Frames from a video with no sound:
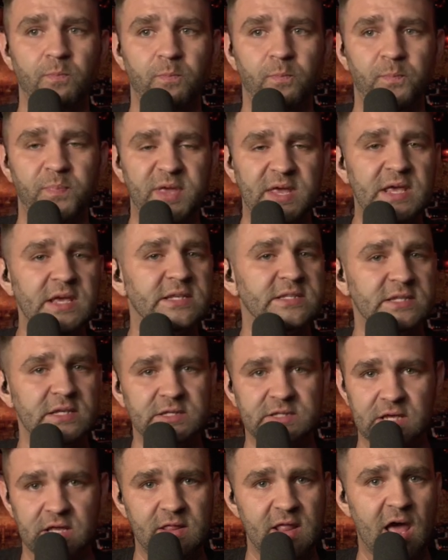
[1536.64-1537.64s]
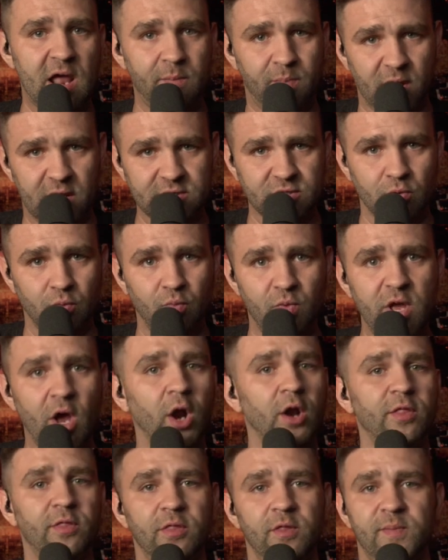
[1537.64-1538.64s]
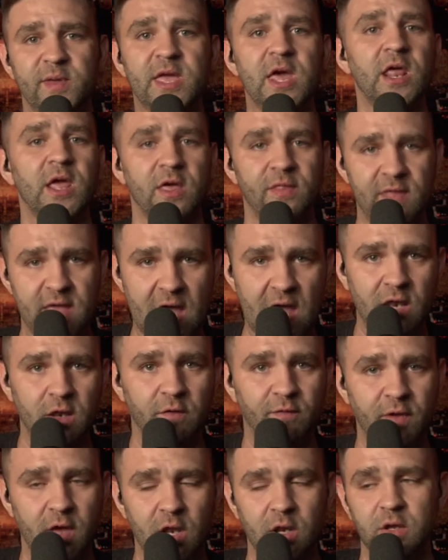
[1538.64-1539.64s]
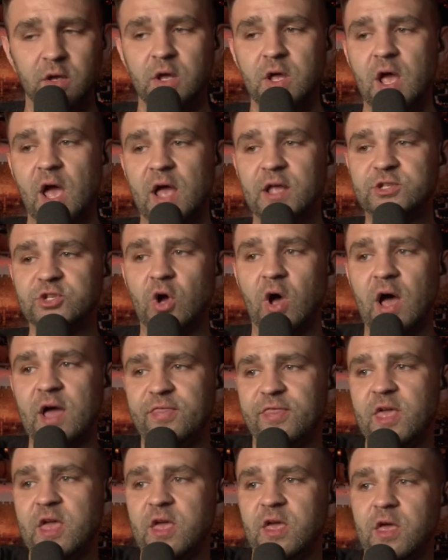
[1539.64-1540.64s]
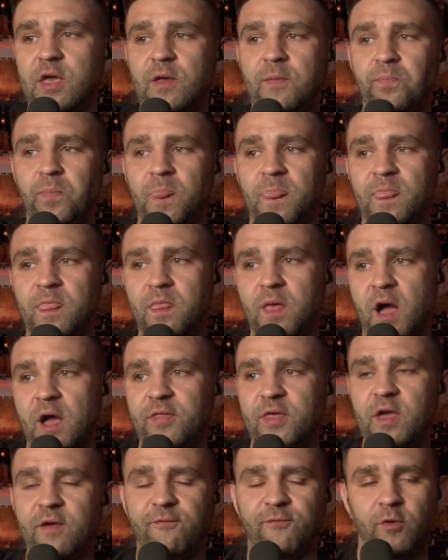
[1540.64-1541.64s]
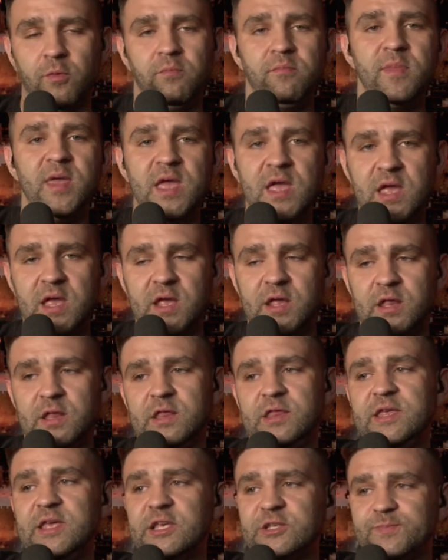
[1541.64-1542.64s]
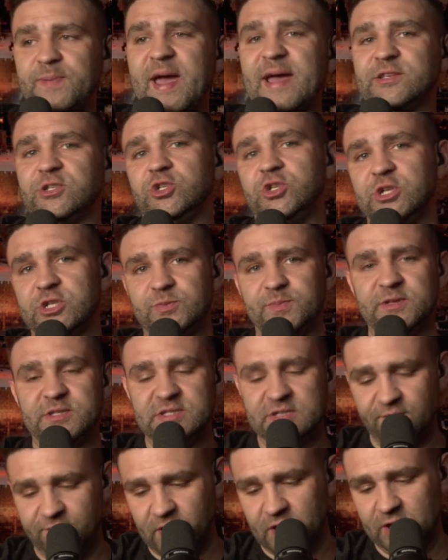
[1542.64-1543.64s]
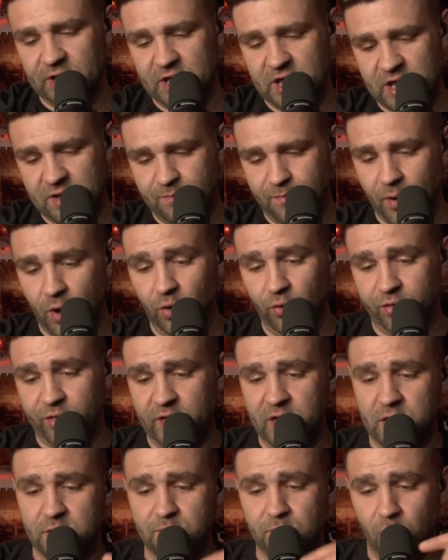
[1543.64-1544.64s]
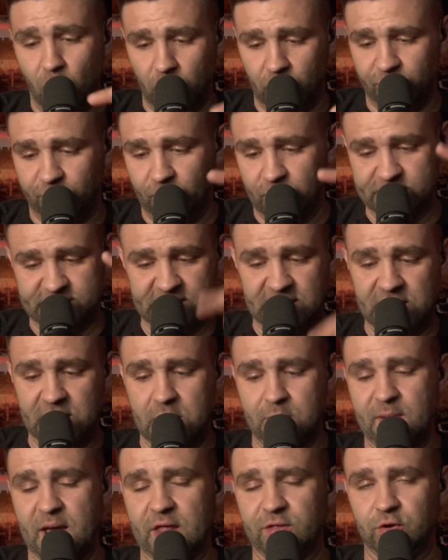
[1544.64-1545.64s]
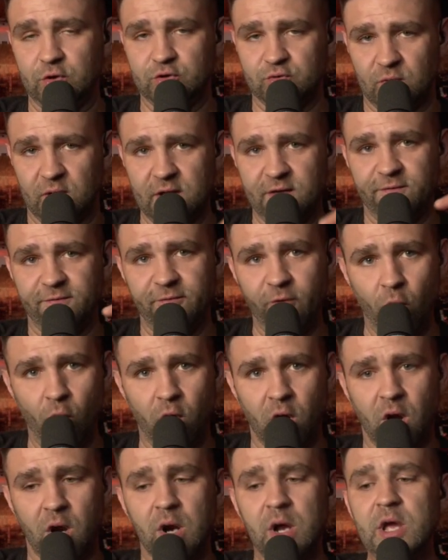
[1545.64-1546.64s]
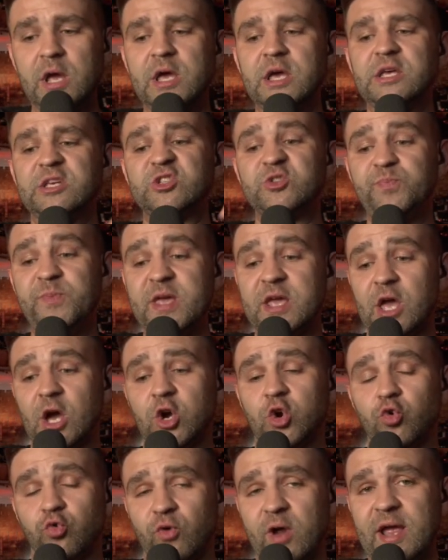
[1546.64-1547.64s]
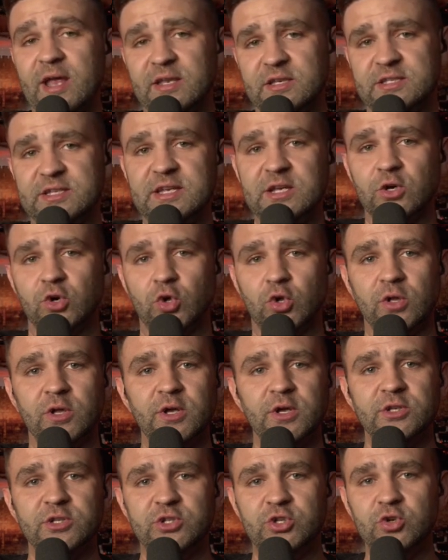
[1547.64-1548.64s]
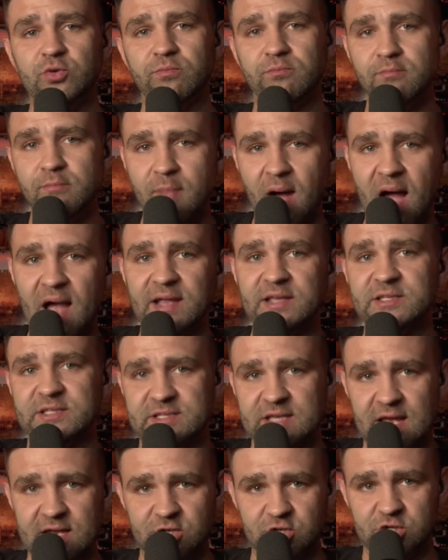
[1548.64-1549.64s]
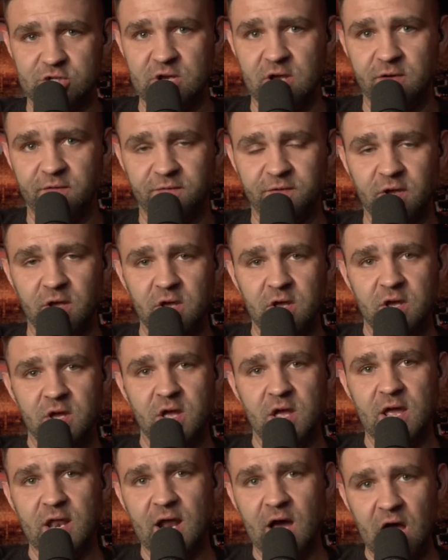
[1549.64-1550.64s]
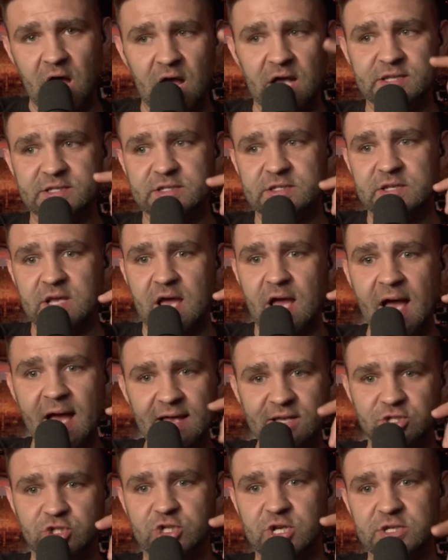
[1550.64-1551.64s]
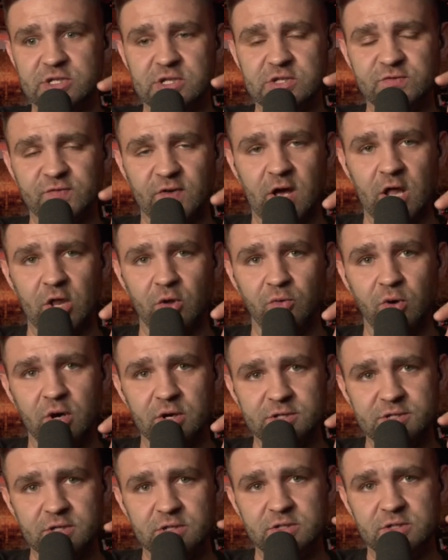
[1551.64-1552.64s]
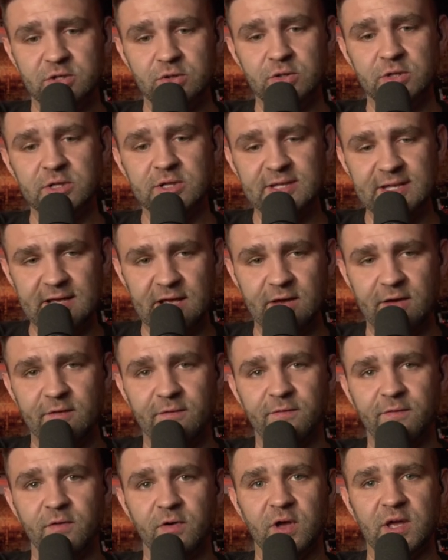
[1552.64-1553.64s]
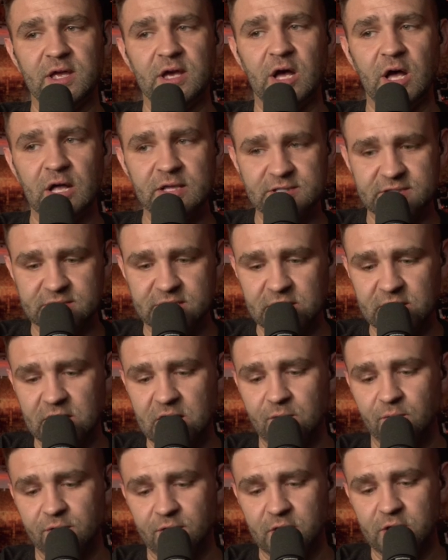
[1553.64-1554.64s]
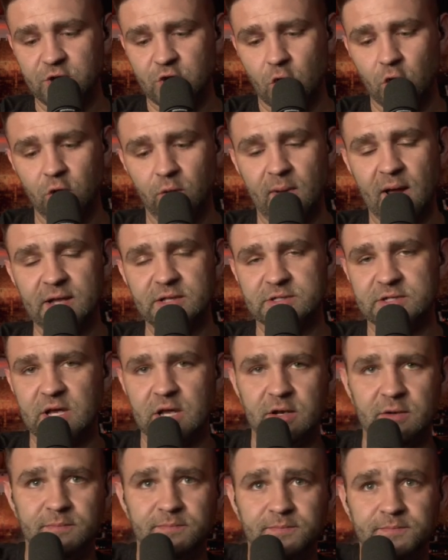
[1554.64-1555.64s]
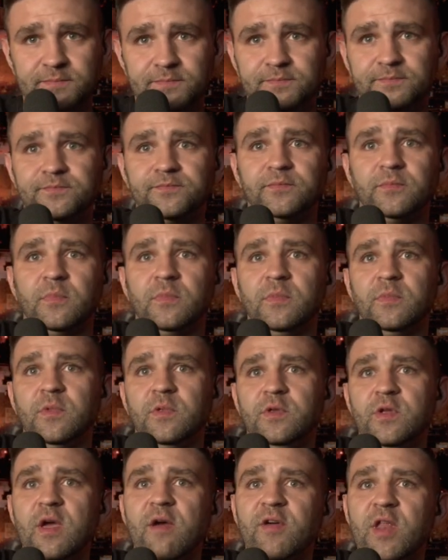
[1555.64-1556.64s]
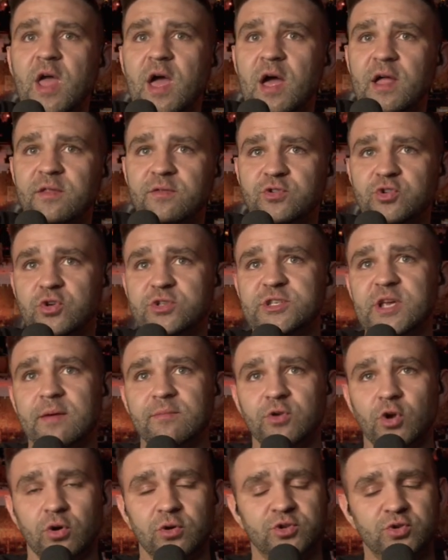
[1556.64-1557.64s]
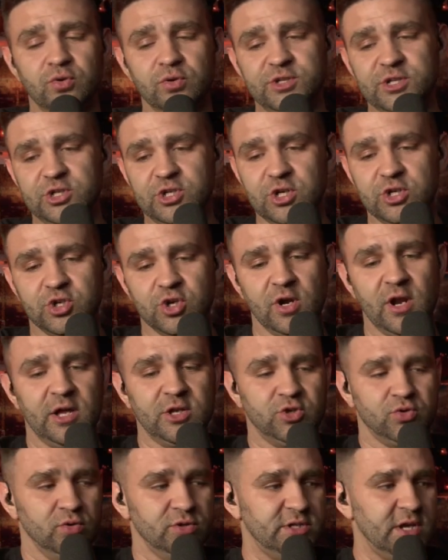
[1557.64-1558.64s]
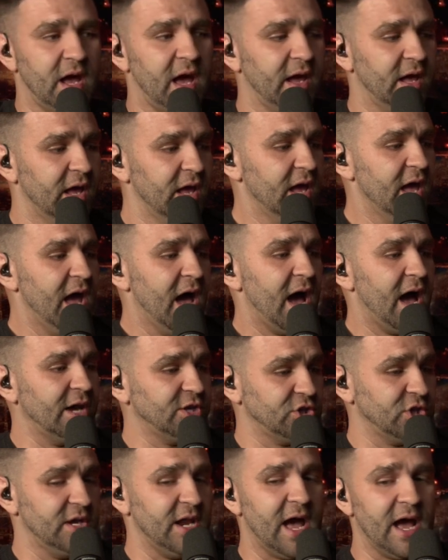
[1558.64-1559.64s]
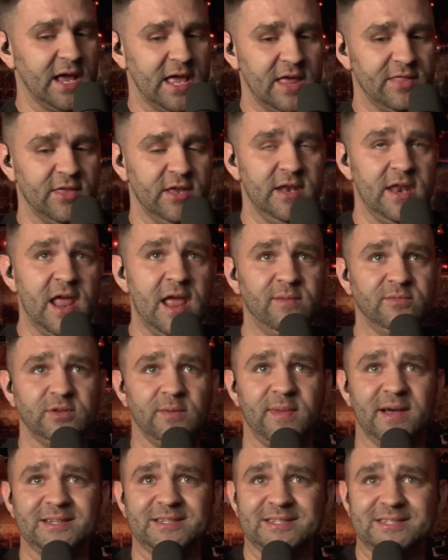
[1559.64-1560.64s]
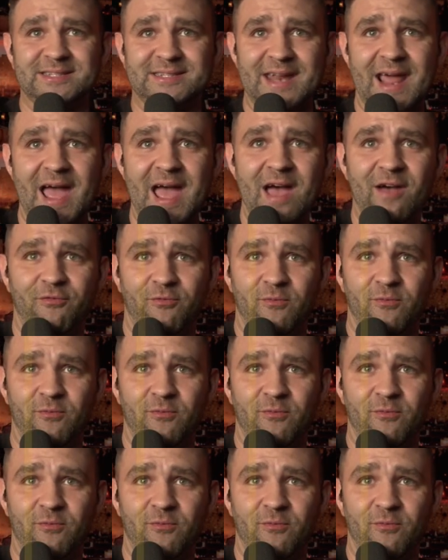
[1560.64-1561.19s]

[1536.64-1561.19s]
pieces in that puzzle. We aren't the beginning and the end of it. And so I think I think for me, these passages specifically, both in Mark 13 and Matthew 24, speak a great deal to mindset shift in us as Jesus followers to live constantly with an eternal mindset. You have any, uh, Druzy, I'm, or Druzy, yeah, geez, you're not Druzy. I, I should not get the names of my staff